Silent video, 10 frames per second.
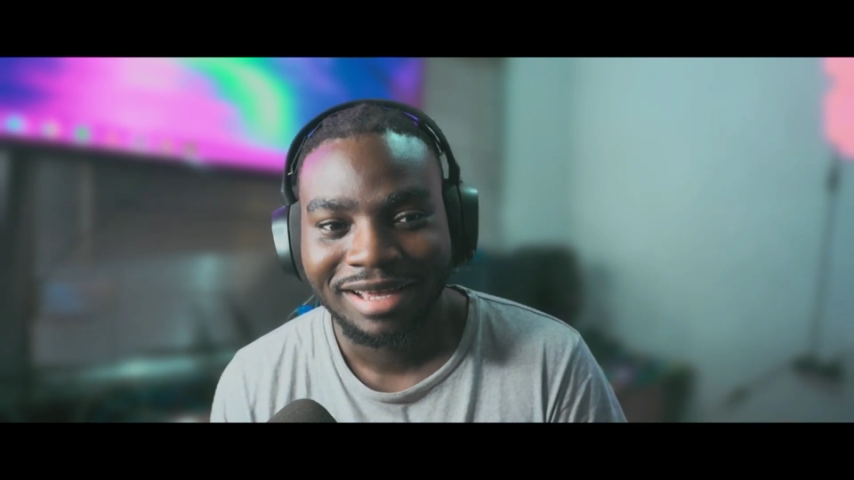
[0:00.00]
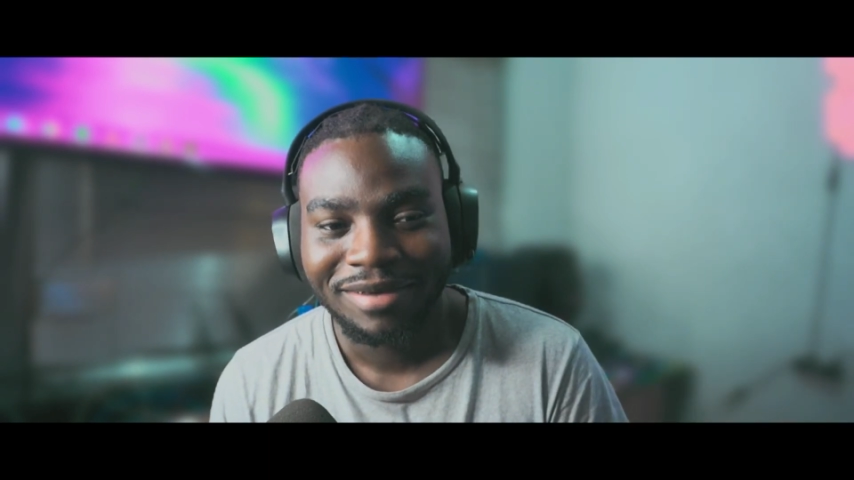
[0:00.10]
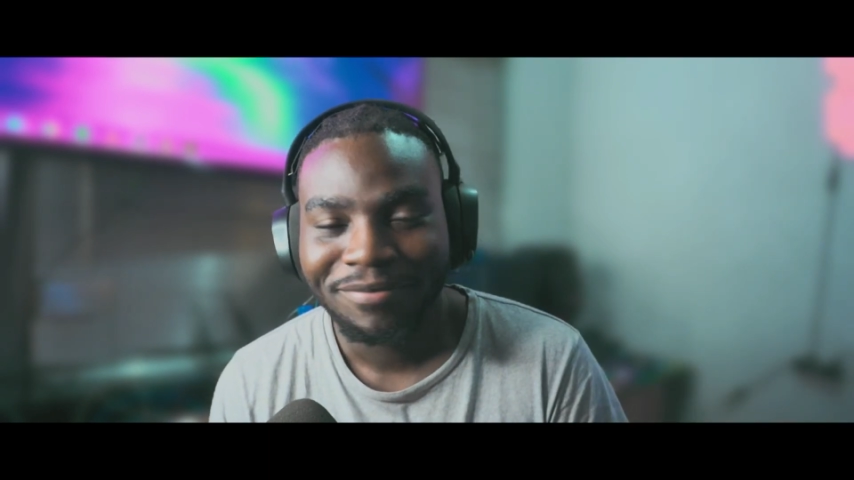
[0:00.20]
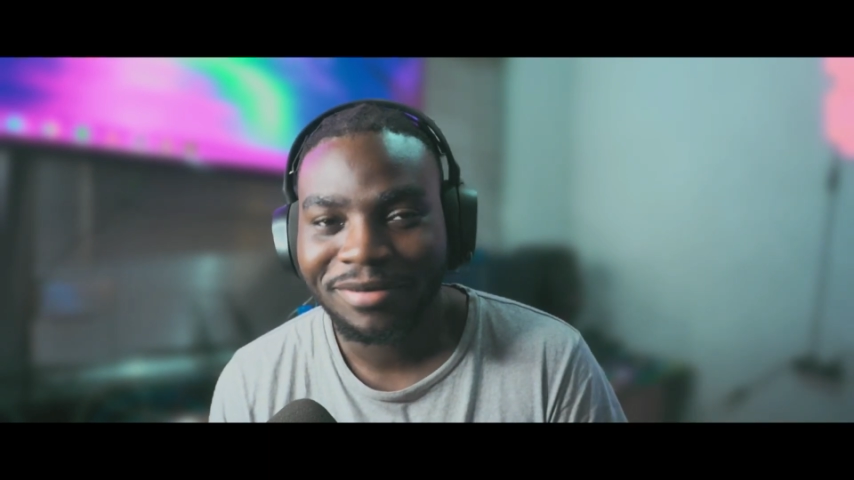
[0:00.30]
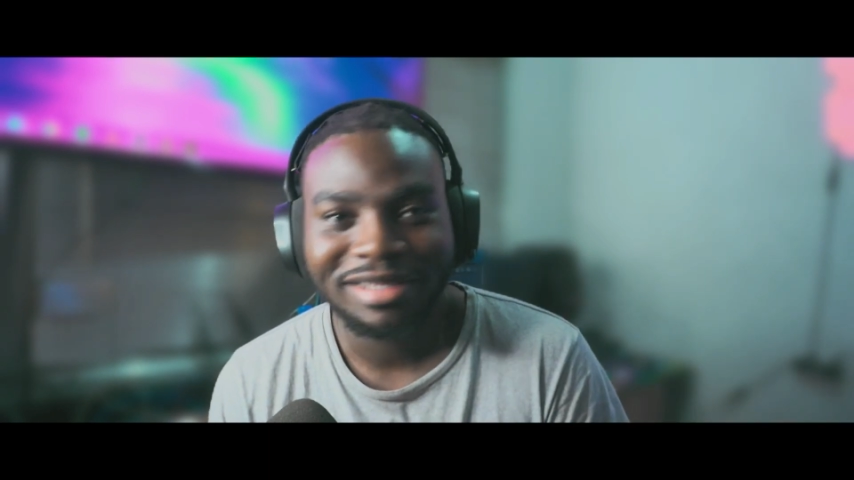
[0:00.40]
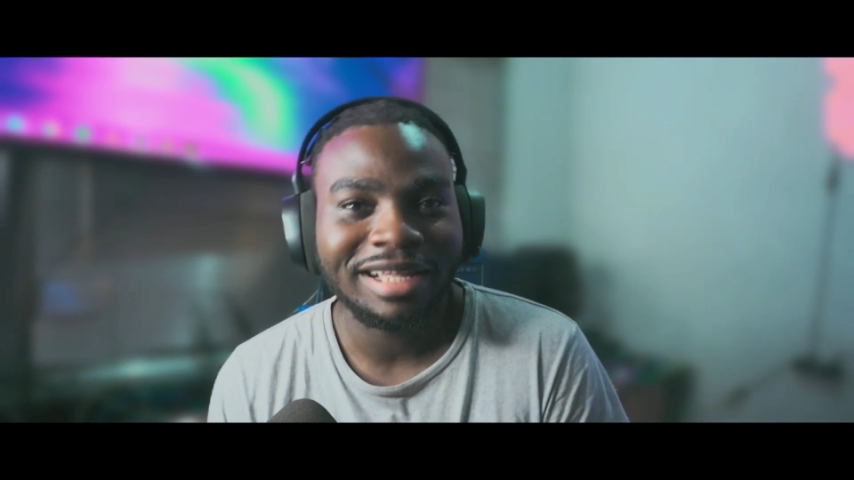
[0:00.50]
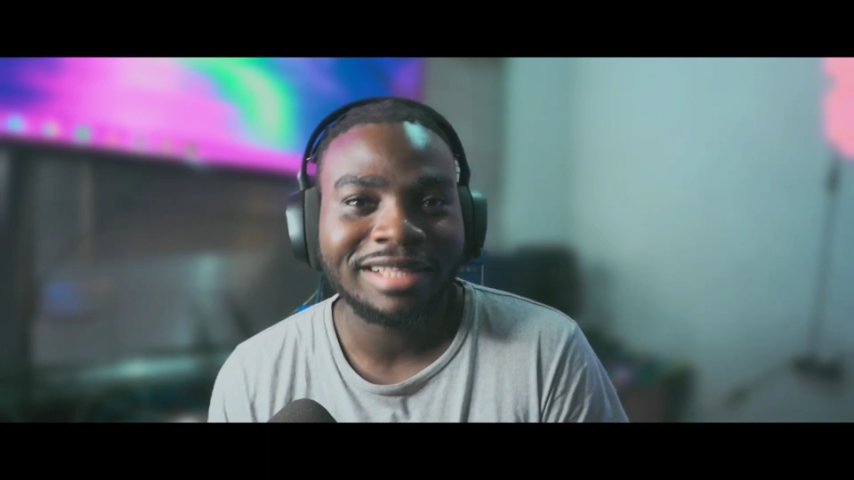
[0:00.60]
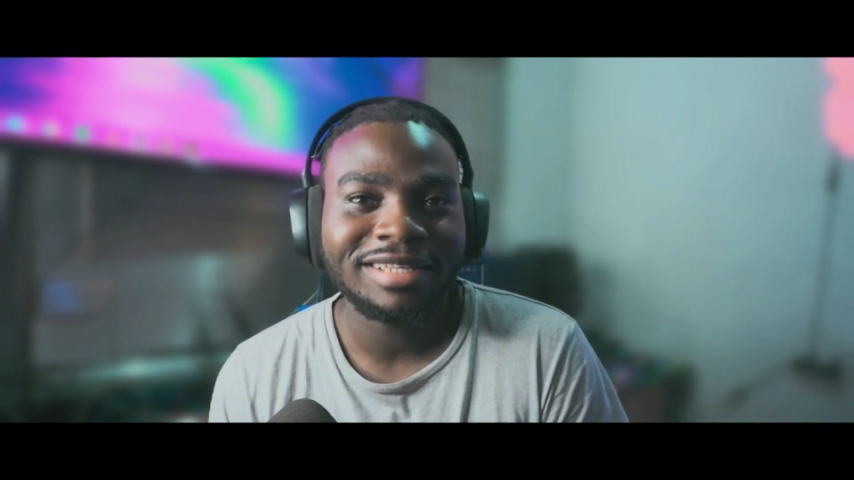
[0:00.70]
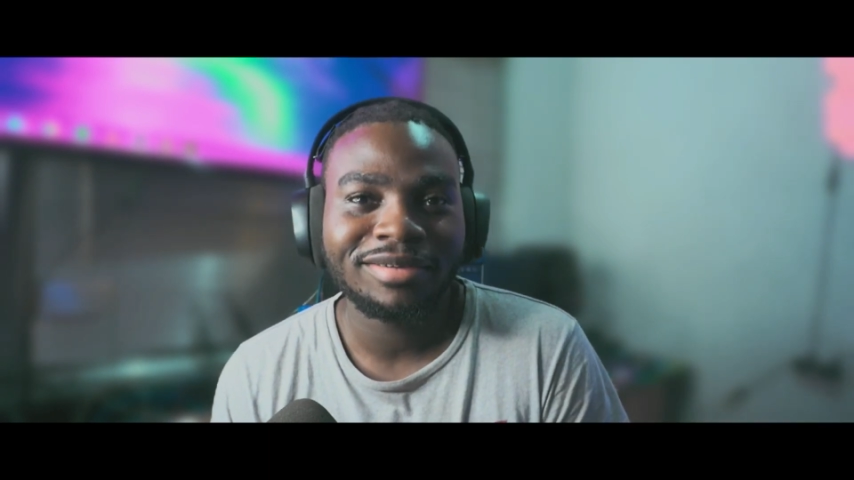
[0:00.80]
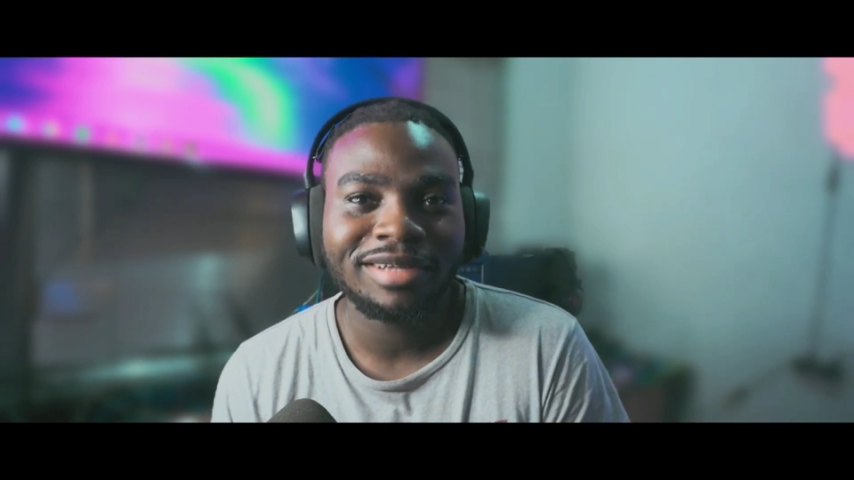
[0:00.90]
But then I
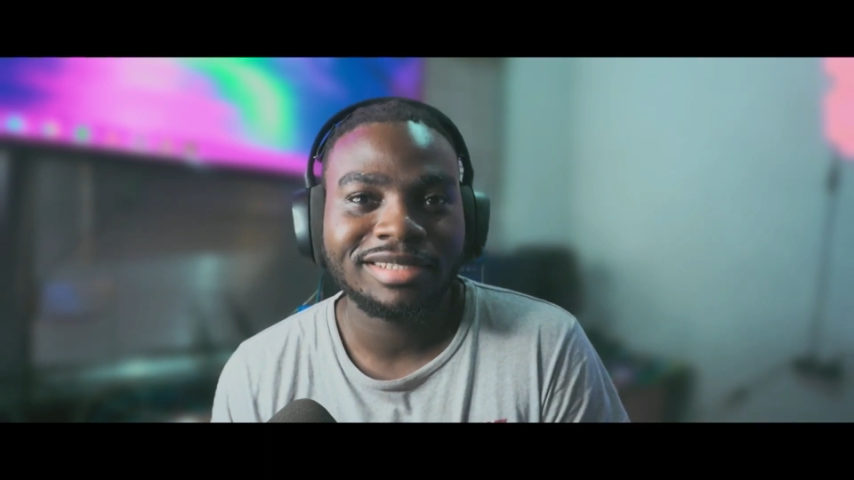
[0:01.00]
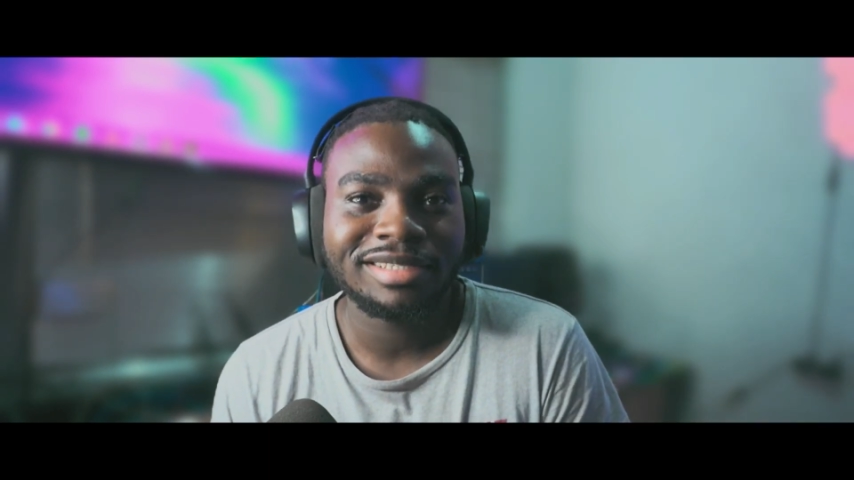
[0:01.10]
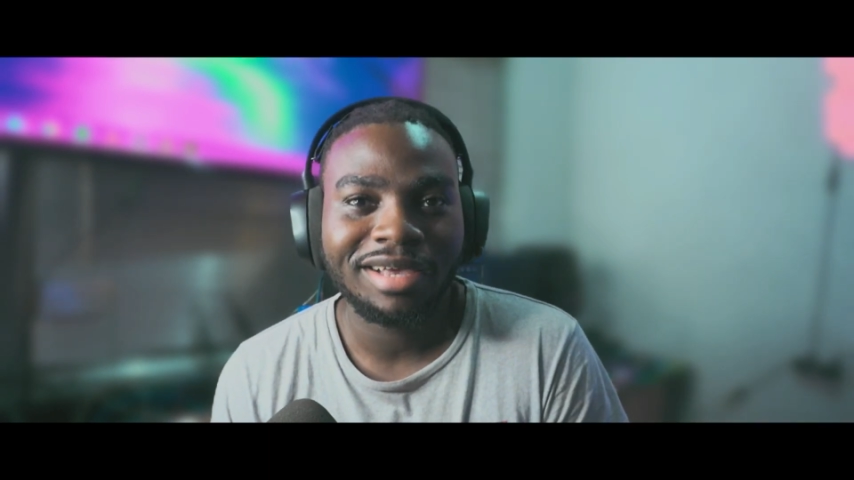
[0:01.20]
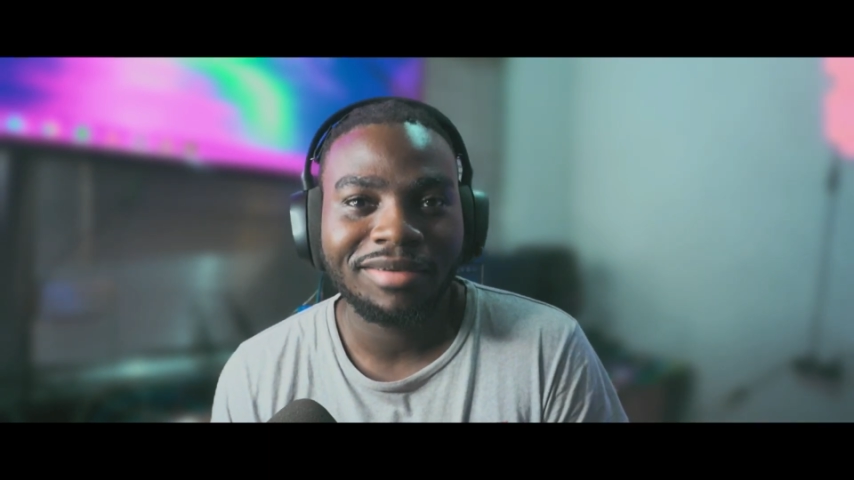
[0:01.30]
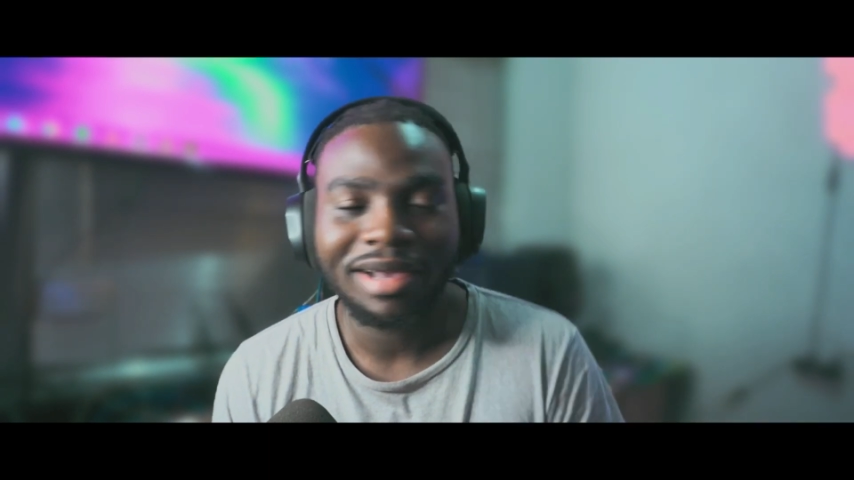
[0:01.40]
didn't know at the time.